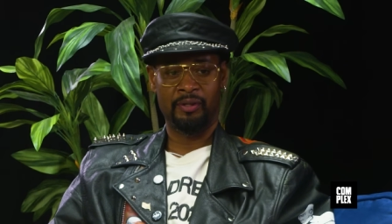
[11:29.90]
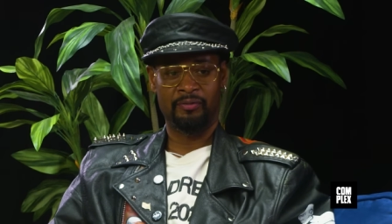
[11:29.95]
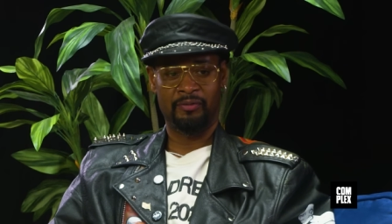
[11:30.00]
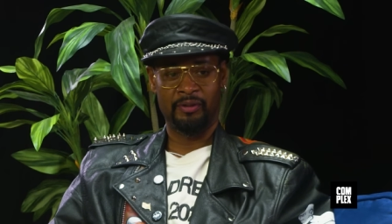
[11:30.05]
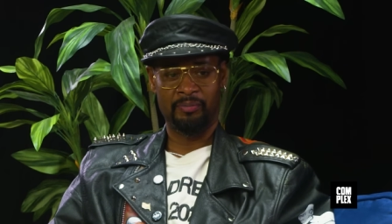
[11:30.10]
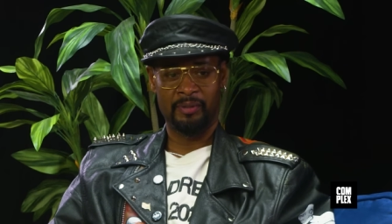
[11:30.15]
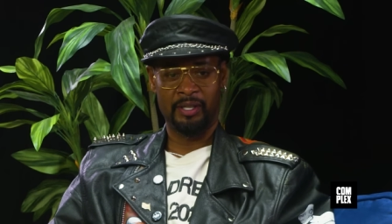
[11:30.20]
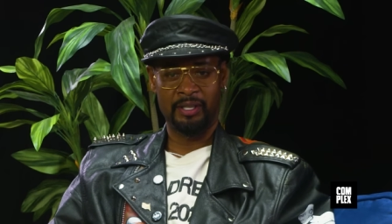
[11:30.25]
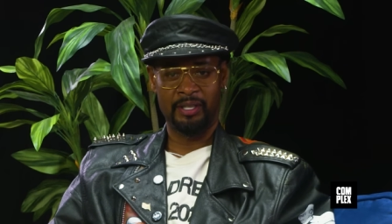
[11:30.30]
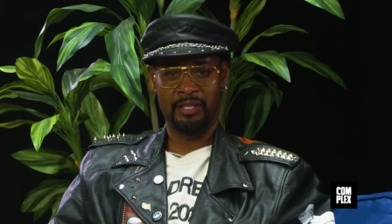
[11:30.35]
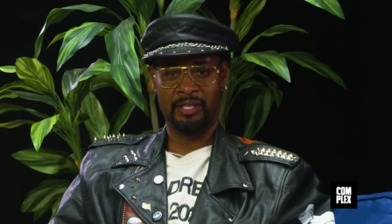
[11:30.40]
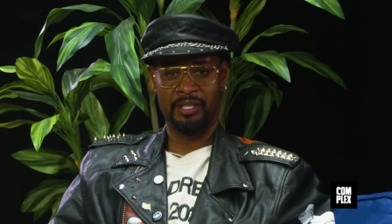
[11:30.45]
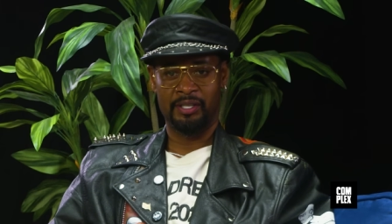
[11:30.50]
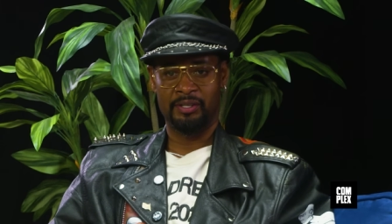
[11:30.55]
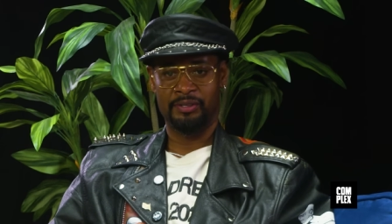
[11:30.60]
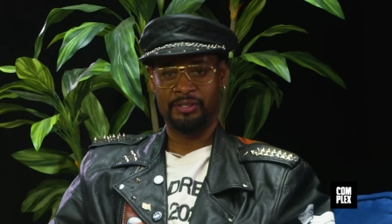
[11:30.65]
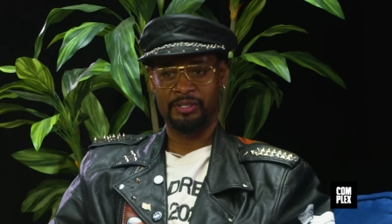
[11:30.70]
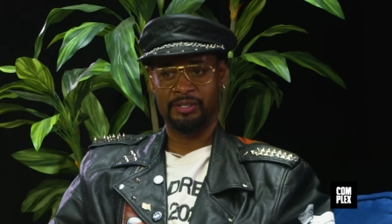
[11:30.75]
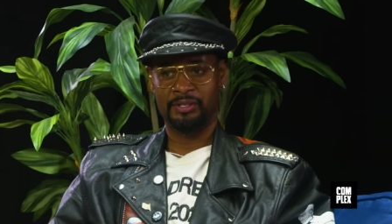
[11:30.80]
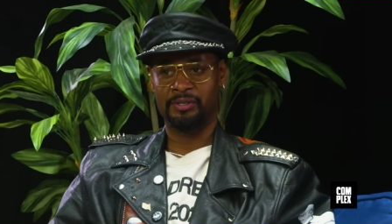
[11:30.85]
doing it for money,
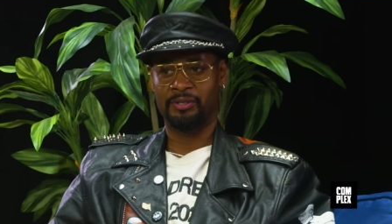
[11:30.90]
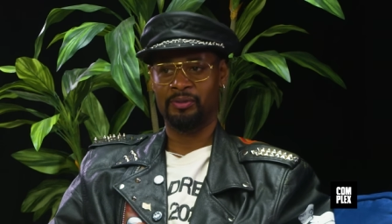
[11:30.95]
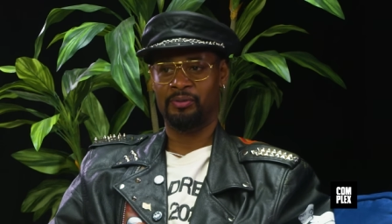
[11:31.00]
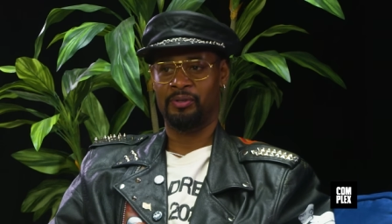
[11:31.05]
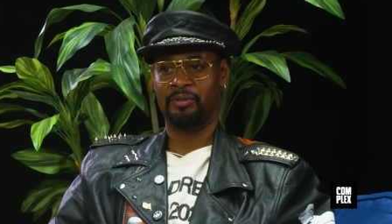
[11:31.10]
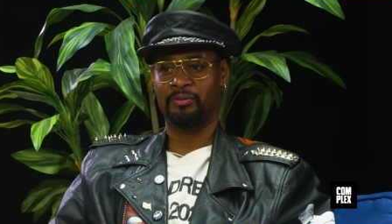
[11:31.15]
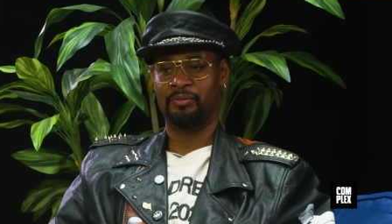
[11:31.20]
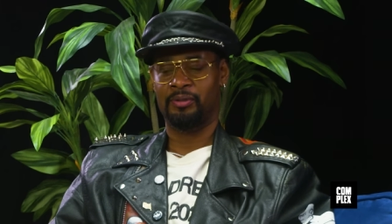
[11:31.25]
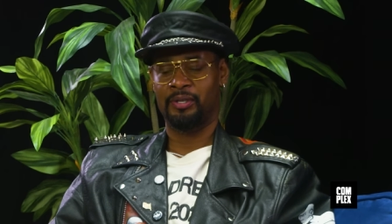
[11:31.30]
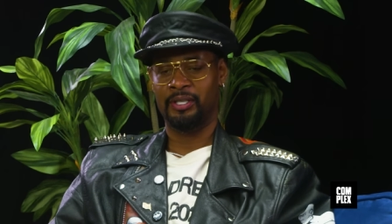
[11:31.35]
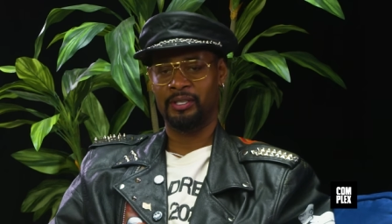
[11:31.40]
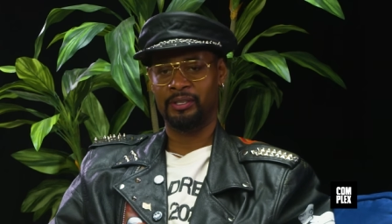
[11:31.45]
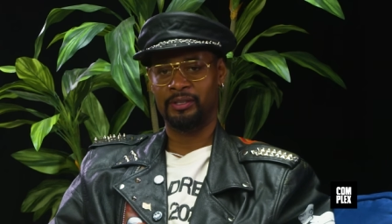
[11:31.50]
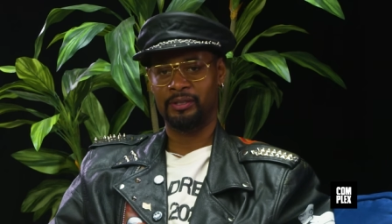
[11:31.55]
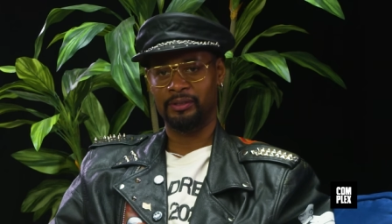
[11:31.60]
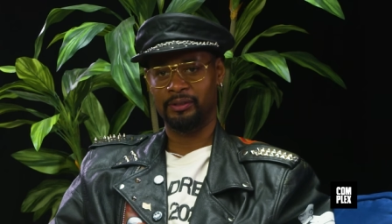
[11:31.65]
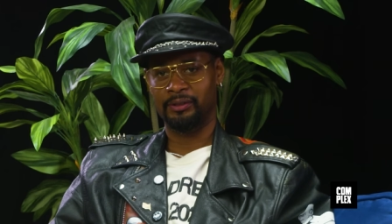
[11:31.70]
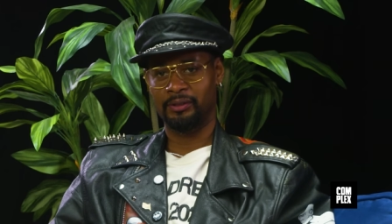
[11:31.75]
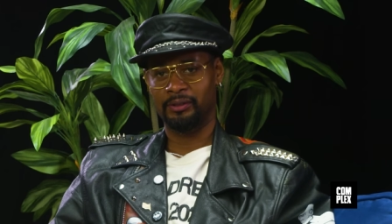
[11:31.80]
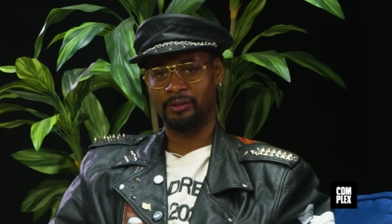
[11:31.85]
then you're just doing what
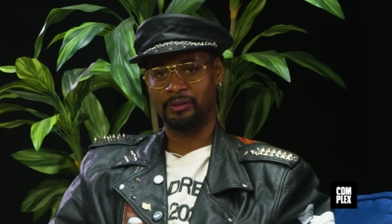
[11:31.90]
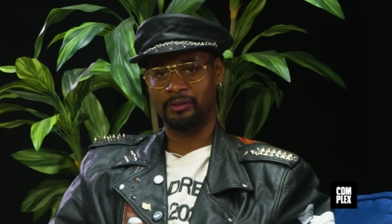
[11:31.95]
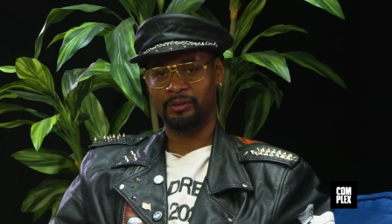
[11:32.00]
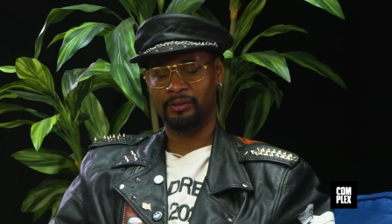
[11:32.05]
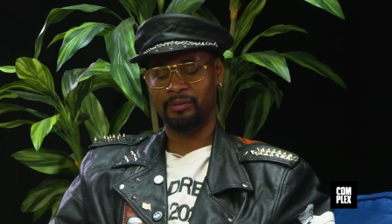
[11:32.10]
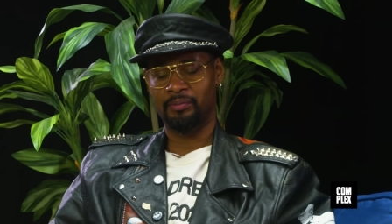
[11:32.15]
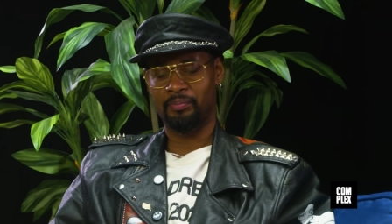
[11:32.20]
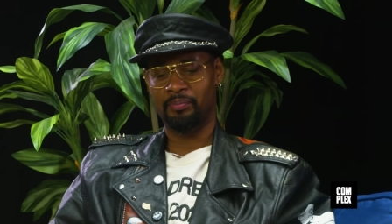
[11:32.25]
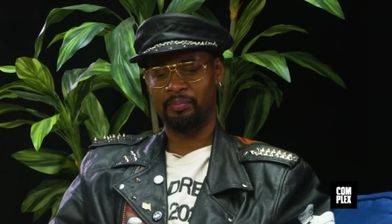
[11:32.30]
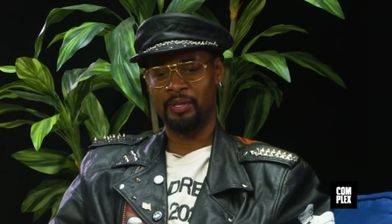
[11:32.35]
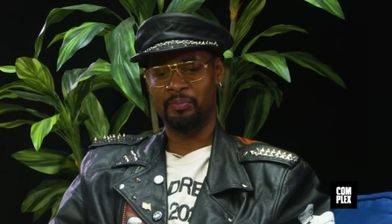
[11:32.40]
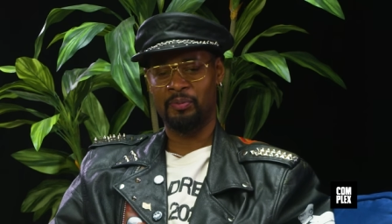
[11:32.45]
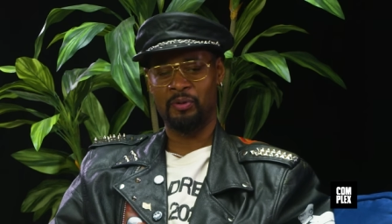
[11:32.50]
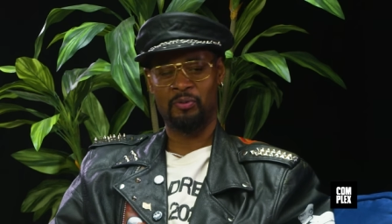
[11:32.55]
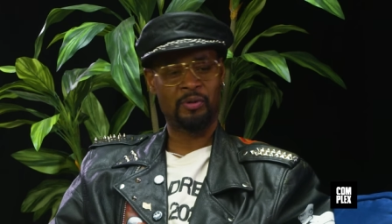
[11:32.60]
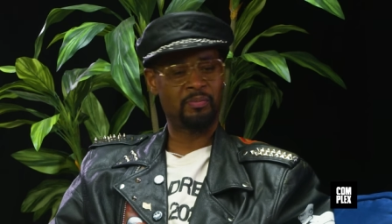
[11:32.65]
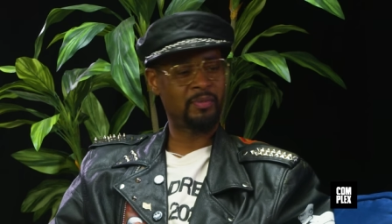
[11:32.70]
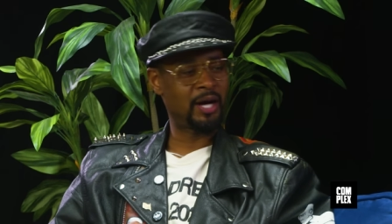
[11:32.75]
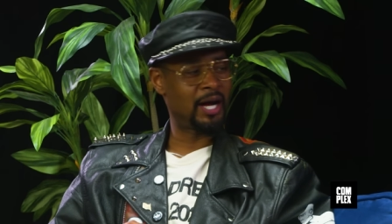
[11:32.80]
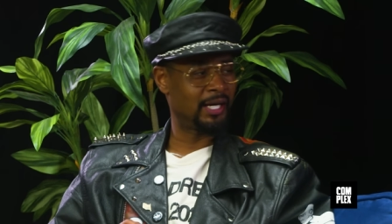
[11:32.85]

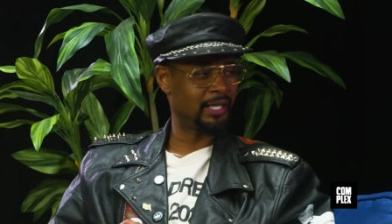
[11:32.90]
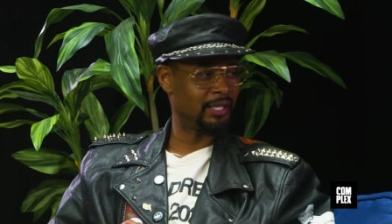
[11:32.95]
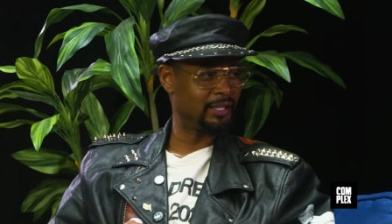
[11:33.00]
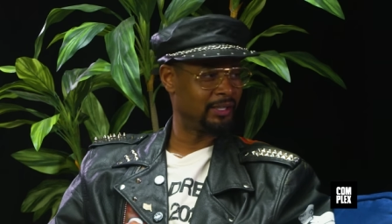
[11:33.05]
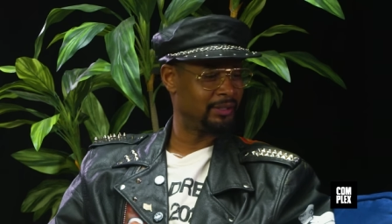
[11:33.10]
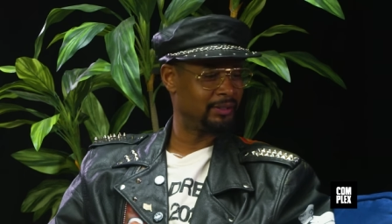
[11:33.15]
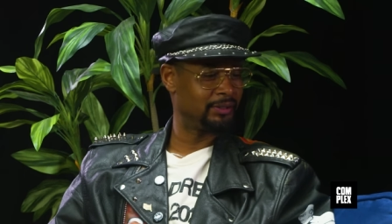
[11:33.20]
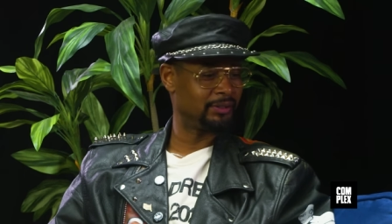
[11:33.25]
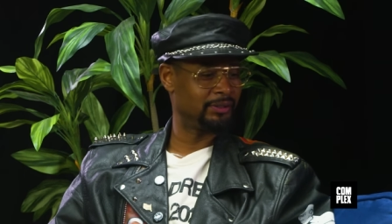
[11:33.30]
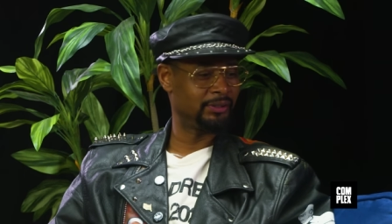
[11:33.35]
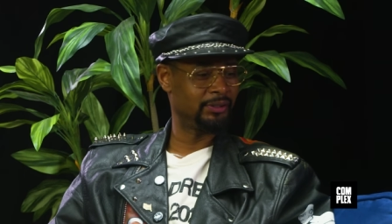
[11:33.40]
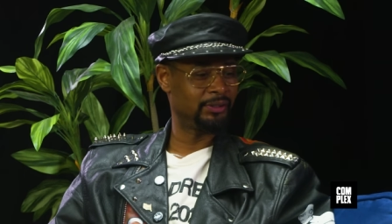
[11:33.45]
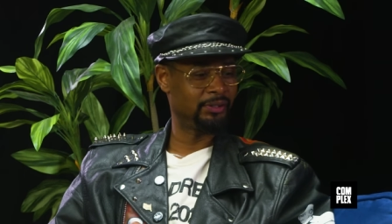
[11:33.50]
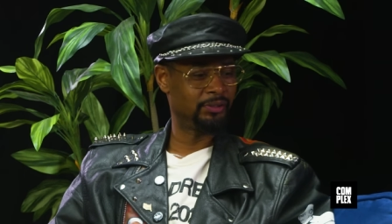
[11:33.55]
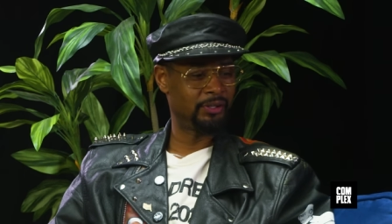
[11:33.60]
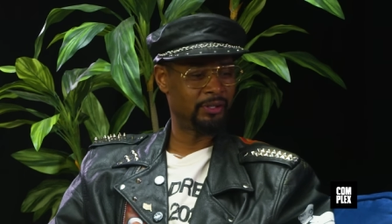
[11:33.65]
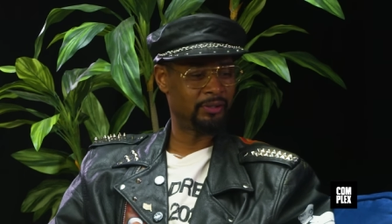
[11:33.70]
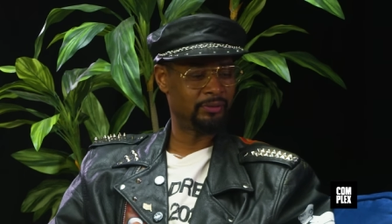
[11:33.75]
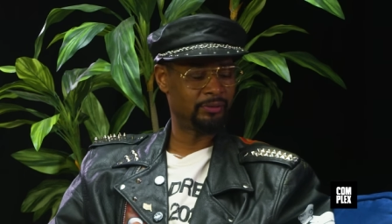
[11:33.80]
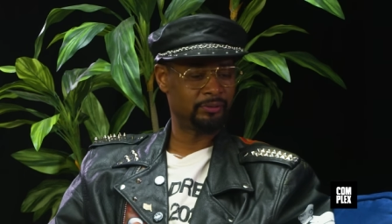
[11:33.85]
people will buy
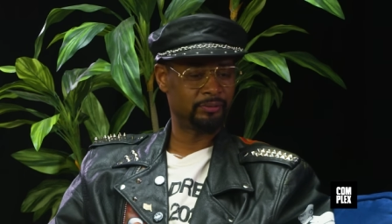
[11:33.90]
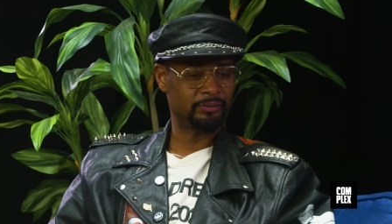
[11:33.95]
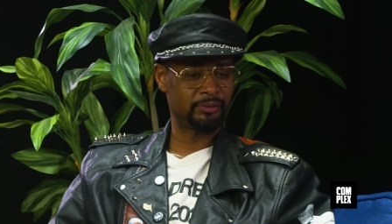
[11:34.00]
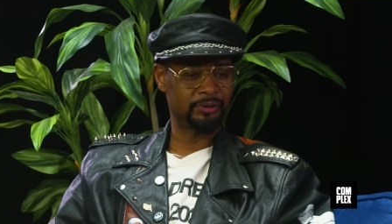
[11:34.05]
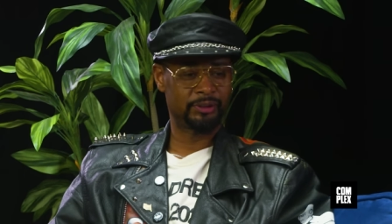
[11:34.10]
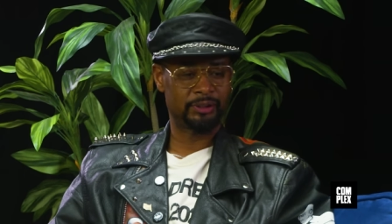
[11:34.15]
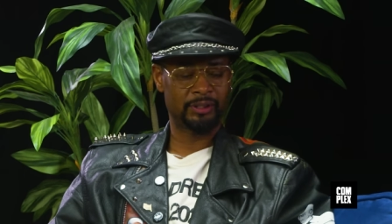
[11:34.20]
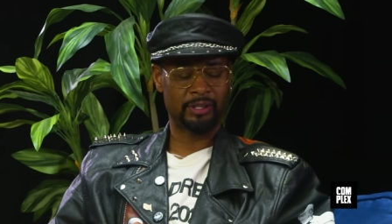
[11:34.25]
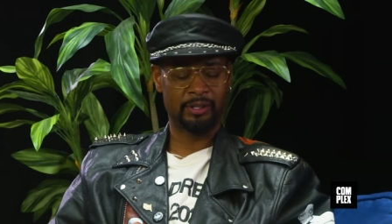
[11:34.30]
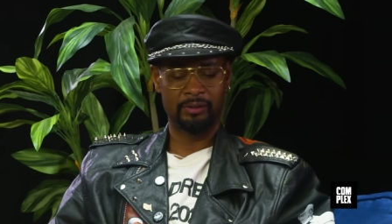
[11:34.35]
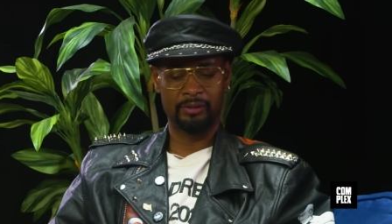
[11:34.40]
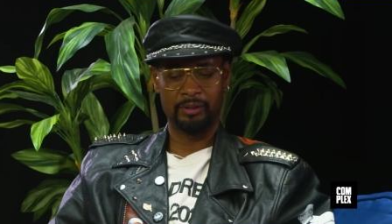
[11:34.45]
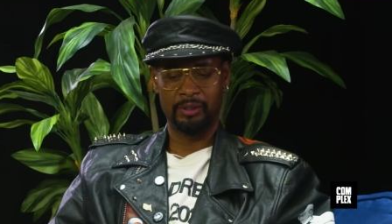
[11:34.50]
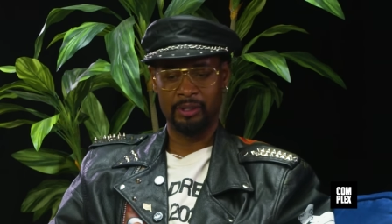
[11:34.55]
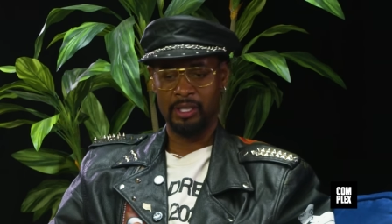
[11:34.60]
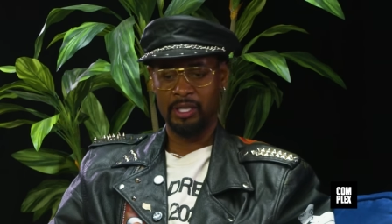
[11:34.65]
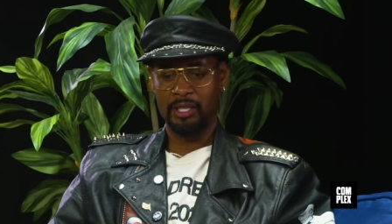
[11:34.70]
you know? So,